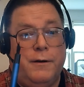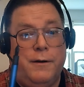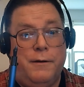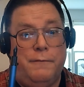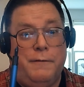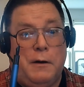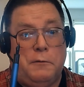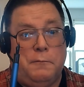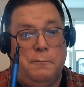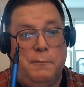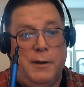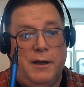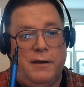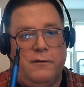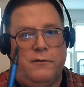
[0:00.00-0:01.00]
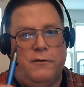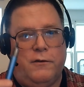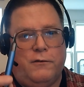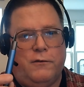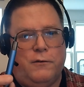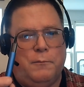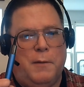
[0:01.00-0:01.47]
fountain pens.
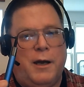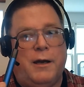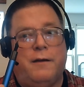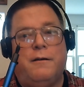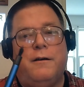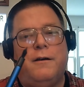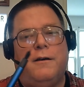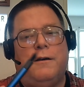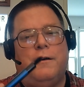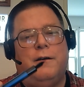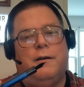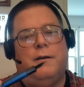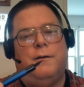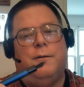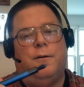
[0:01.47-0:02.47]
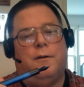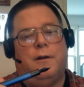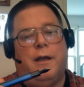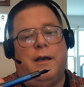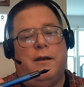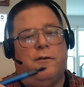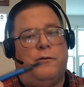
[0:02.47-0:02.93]
This is my
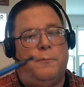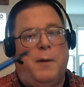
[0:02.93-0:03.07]
latest,